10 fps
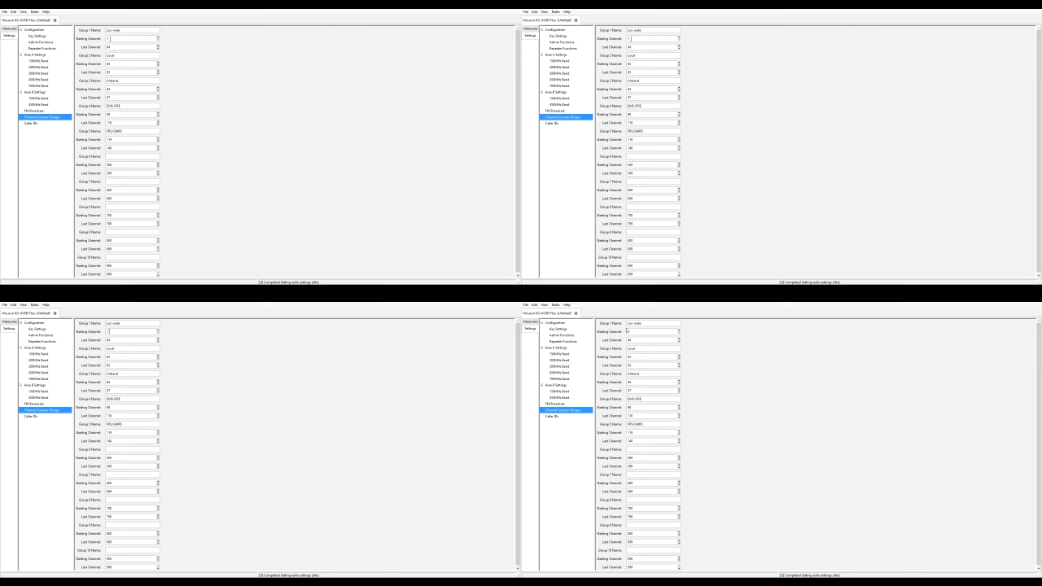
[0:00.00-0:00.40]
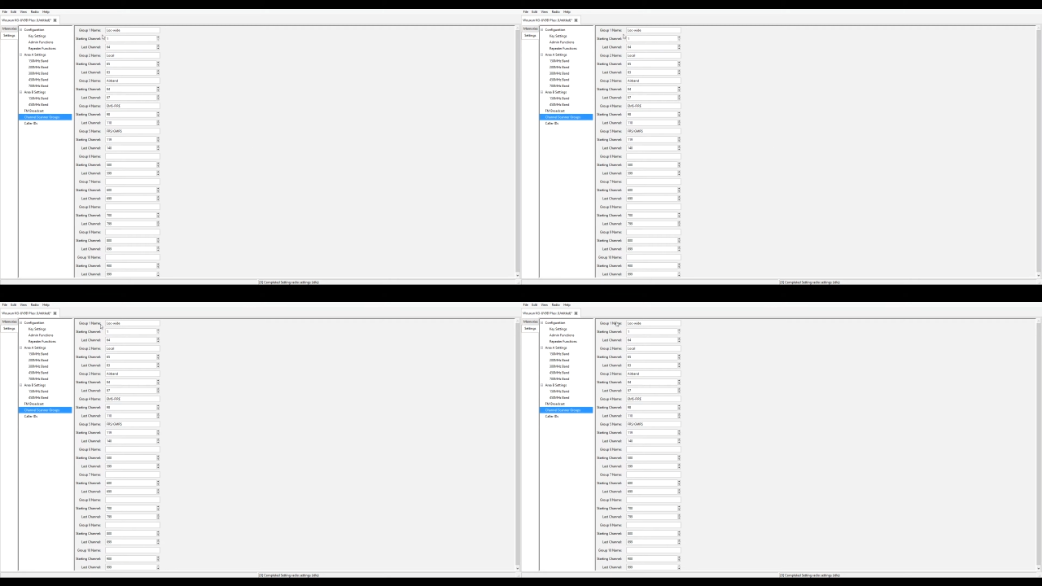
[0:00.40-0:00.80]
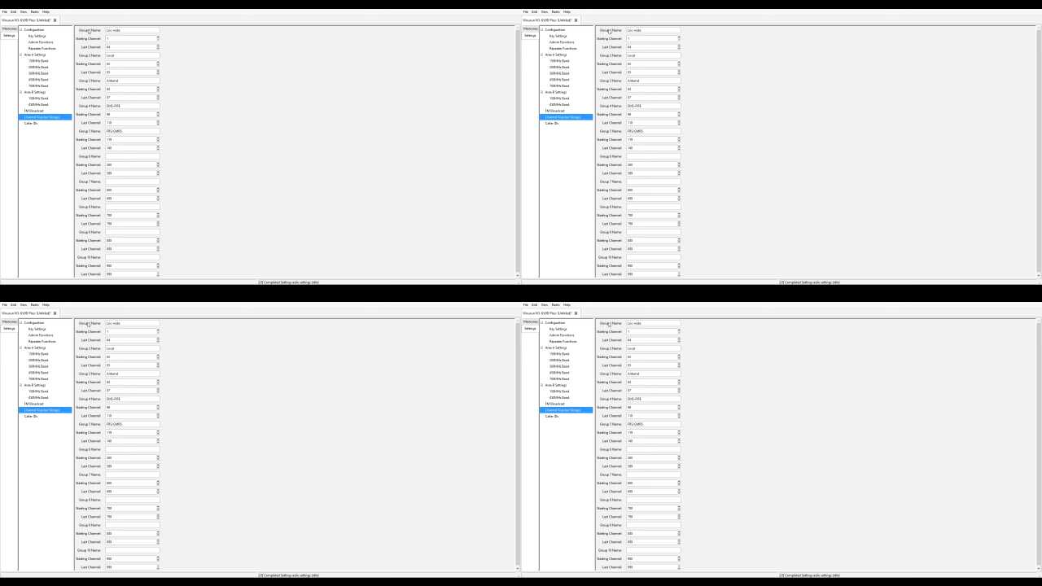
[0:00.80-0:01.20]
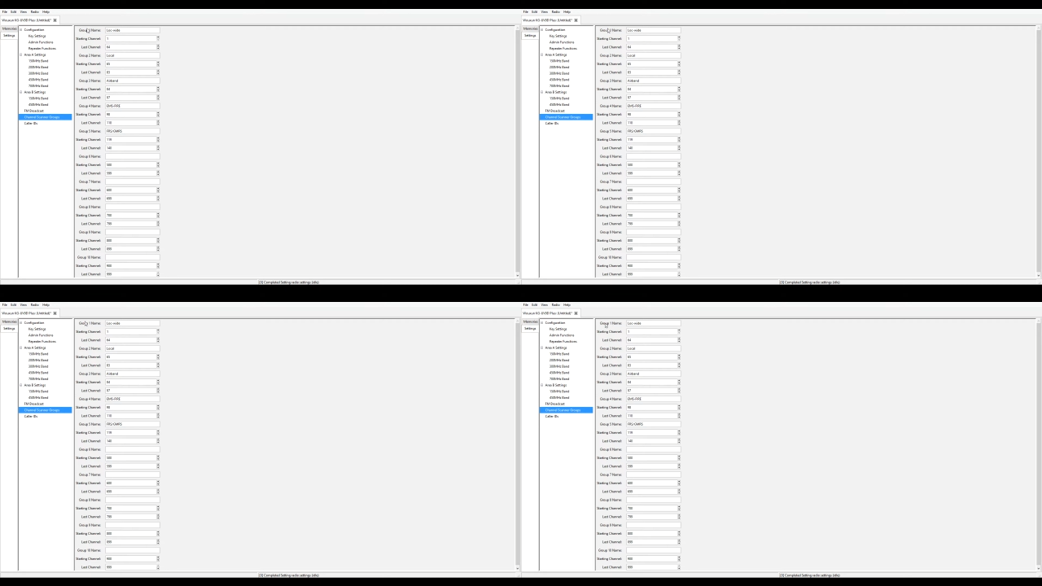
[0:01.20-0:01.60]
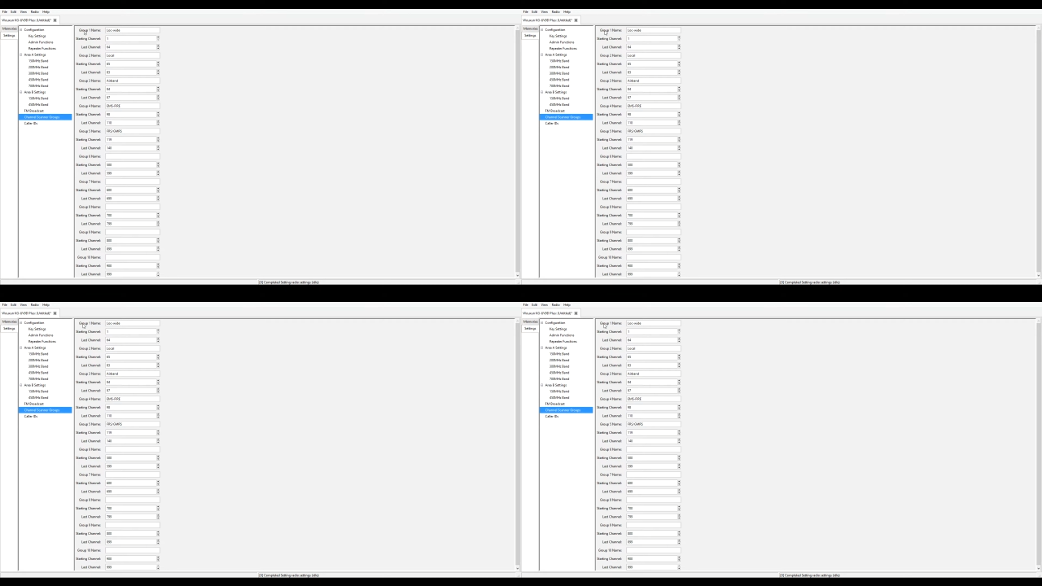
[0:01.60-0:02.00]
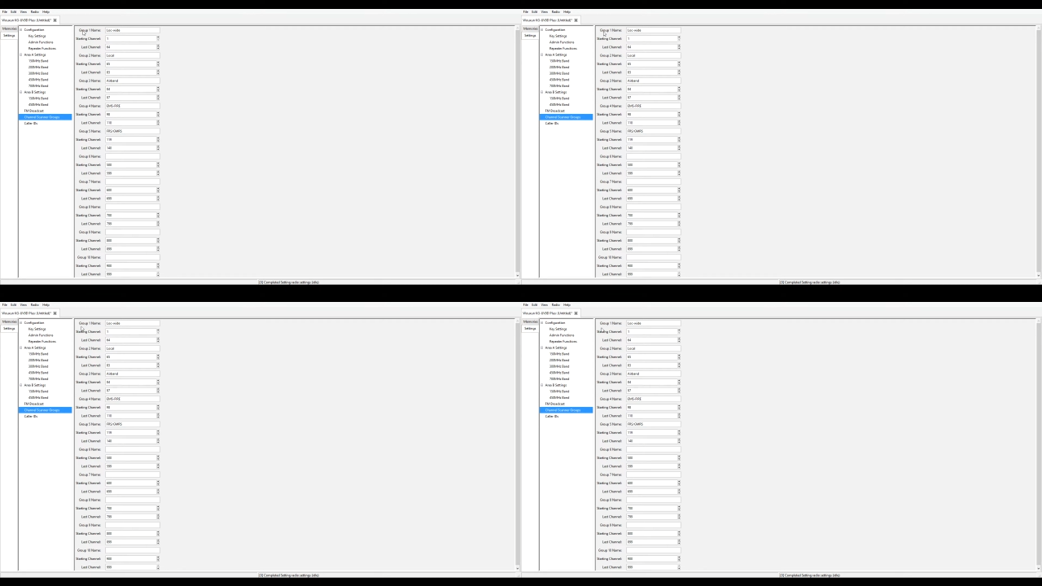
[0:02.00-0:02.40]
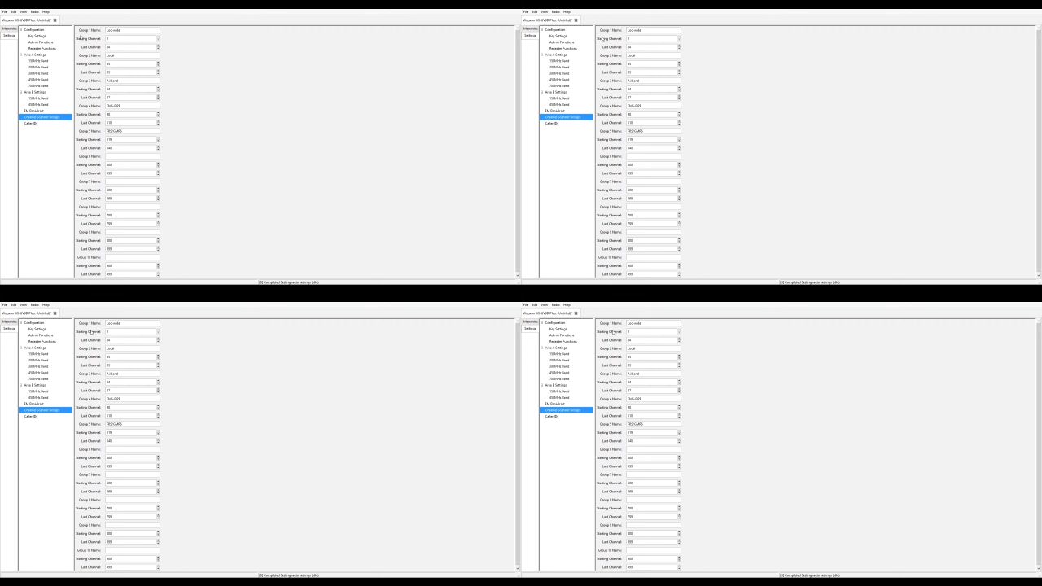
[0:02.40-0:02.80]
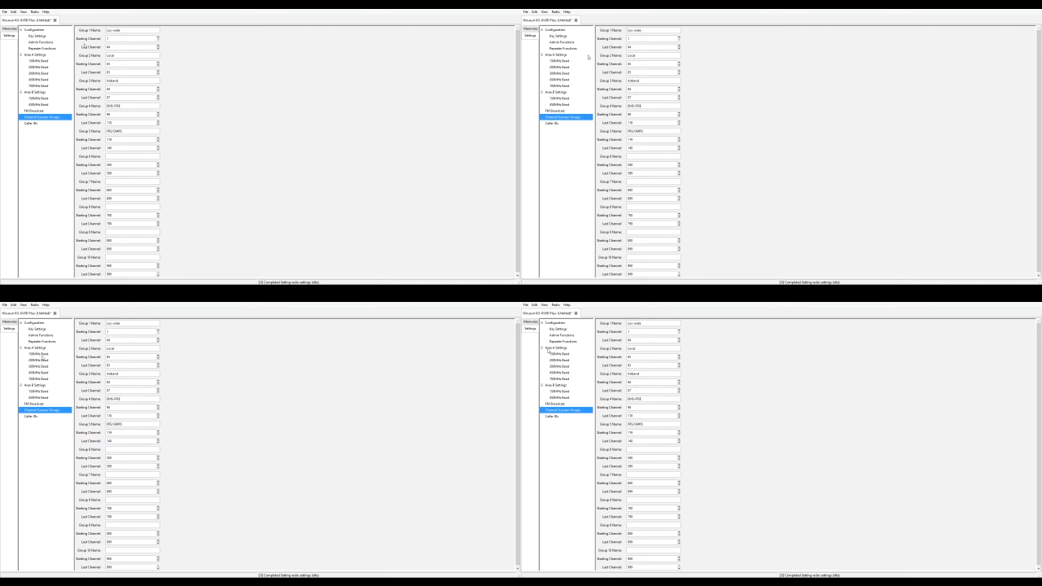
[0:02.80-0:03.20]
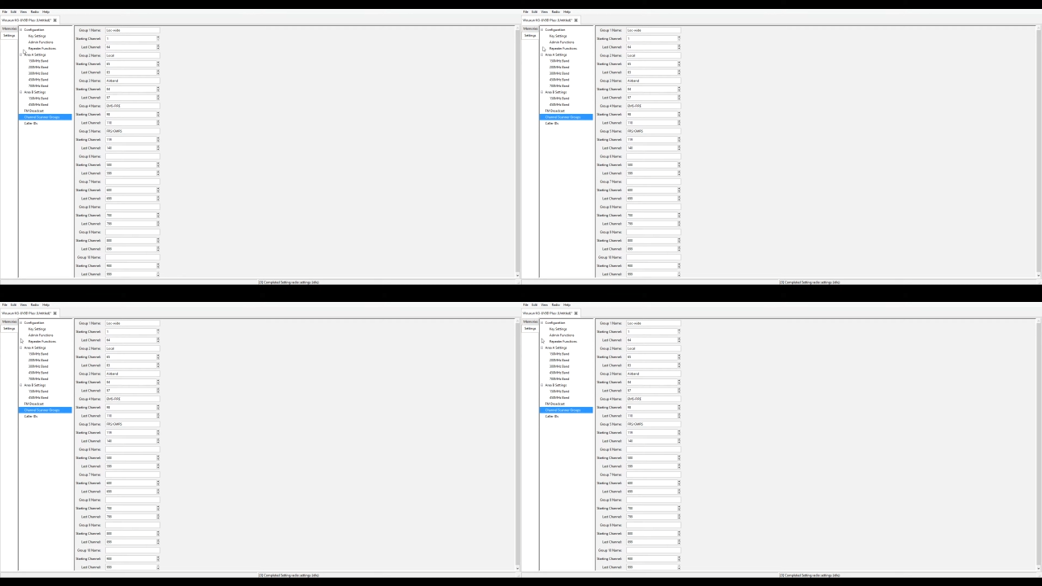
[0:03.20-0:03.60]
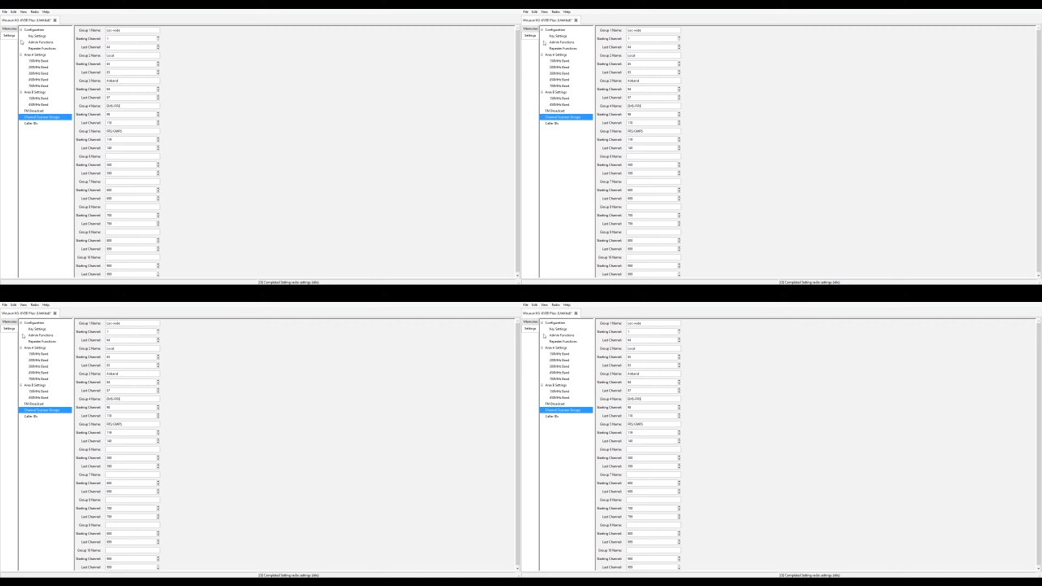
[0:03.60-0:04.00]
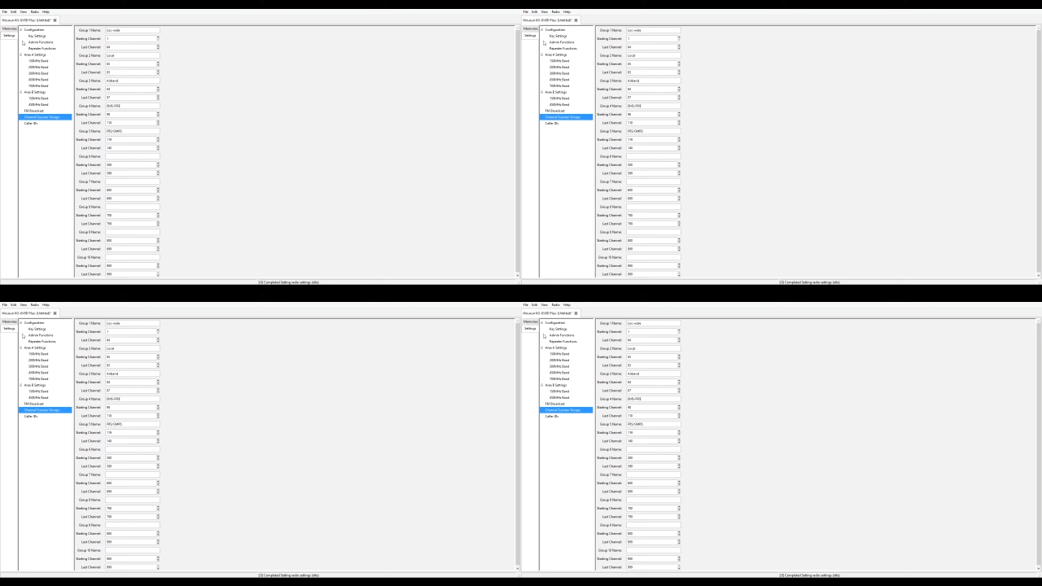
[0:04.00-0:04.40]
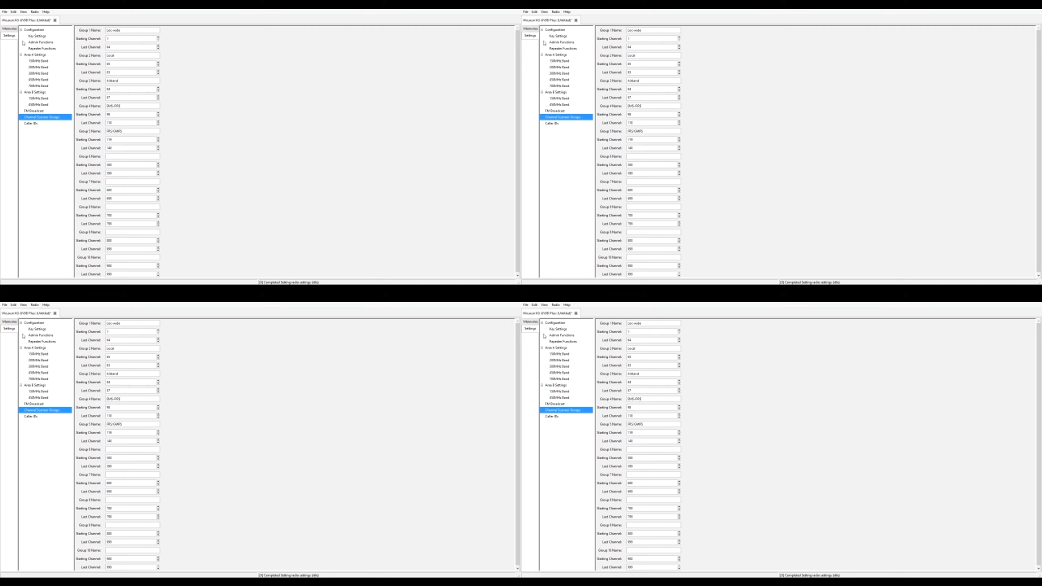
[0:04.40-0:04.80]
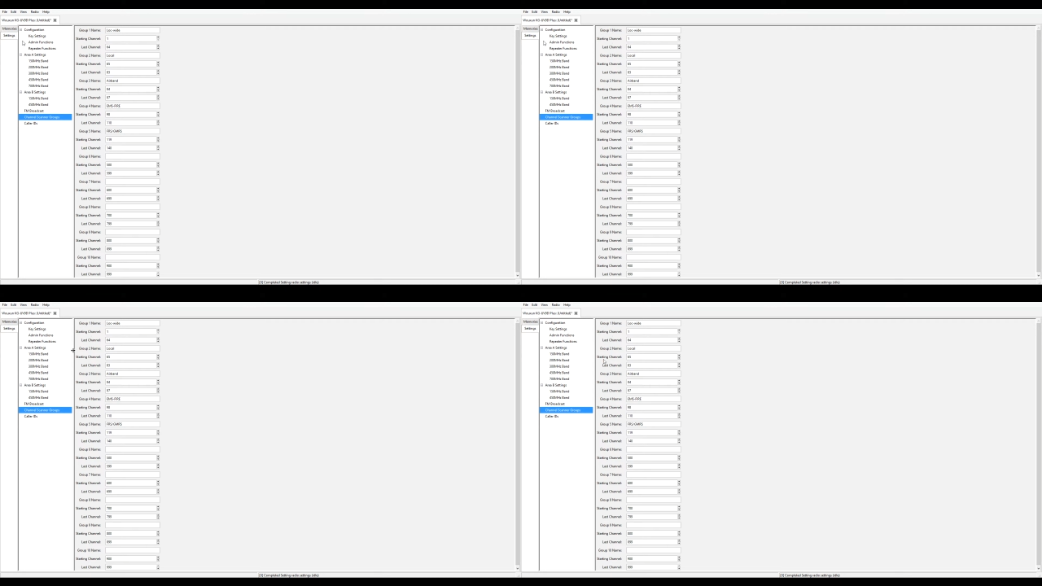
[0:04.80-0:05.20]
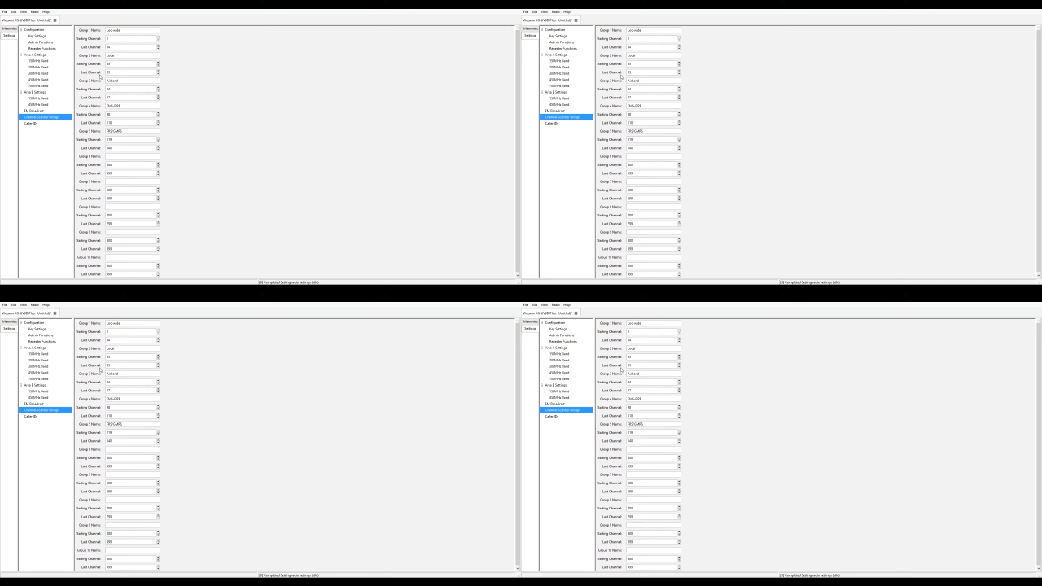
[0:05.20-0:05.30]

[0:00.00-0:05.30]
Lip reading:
Nobody's mouth can be seen.